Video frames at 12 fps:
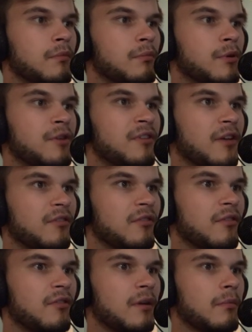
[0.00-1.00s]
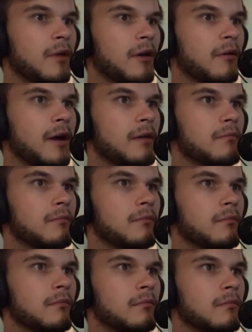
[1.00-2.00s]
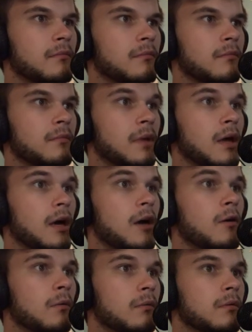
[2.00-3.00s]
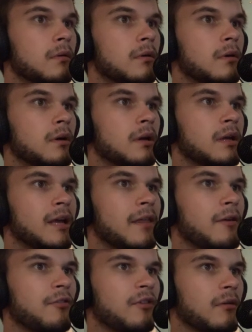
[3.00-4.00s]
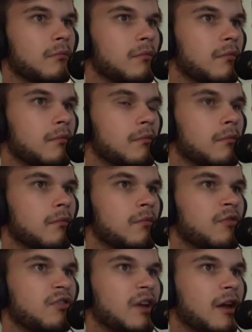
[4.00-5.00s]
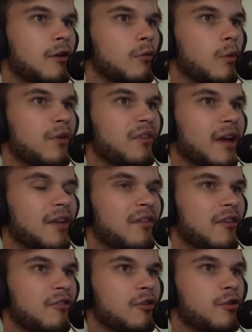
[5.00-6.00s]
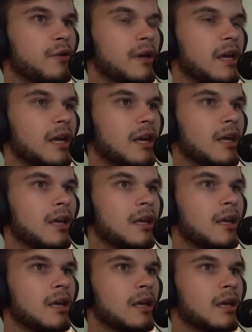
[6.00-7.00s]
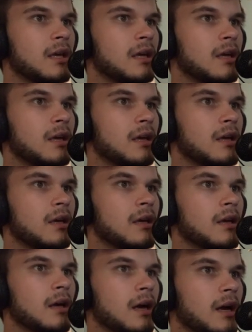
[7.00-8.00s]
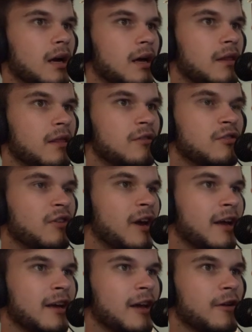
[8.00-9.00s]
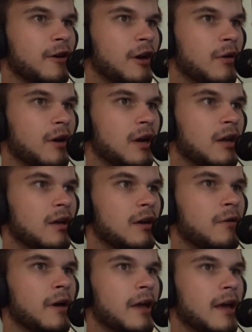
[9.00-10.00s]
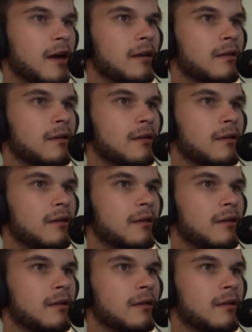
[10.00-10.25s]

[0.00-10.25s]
Presets is the same thing, right? Oh. Yeah, there's some standard ones. I guess that's green. They're just kind of color-coded. Okay, yeah.